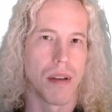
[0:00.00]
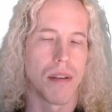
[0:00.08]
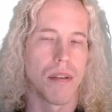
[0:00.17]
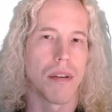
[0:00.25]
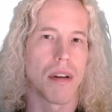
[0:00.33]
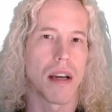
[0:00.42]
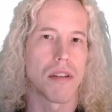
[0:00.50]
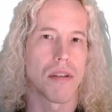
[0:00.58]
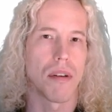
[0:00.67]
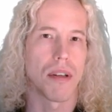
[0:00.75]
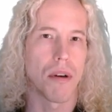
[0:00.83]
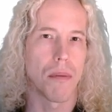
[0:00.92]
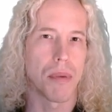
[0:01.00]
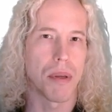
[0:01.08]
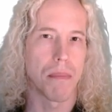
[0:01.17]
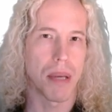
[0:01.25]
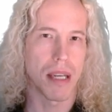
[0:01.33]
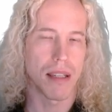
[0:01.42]
You can actually copy
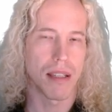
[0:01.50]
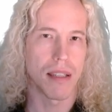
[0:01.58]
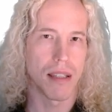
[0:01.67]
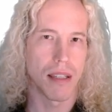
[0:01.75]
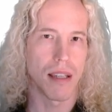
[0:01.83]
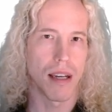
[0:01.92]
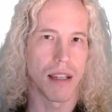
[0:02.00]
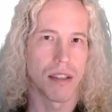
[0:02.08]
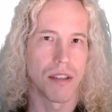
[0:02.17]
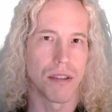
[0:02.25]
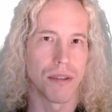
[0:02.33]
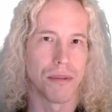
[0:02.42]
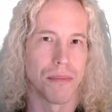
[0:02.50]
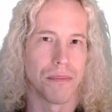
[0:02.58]
and paste these styles too.